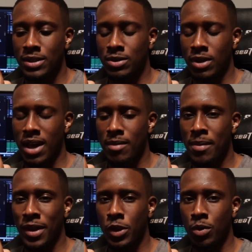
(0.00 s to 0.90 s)
So yeah,
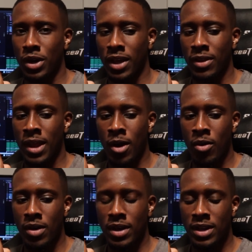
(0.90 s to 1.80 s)
I'm about to work out
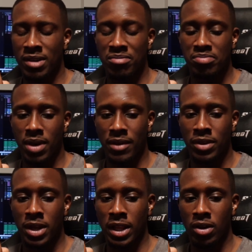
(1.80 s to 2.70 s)
now. And then
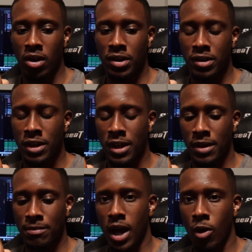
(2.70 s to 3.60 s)
after that, call it a day.
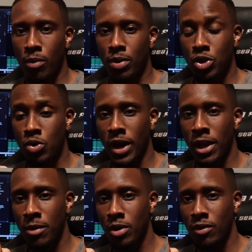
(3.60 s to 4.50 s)
I hope you
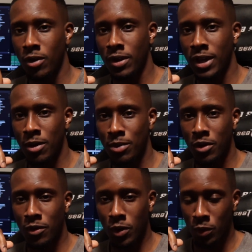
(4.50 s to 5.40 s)
had a beautiful day and a
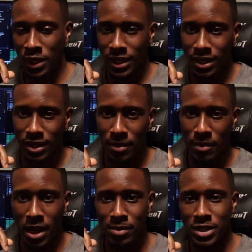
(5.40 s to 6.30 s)
beautiful week.
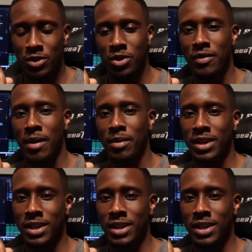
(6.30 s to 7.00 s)
May Allah bless you and your family.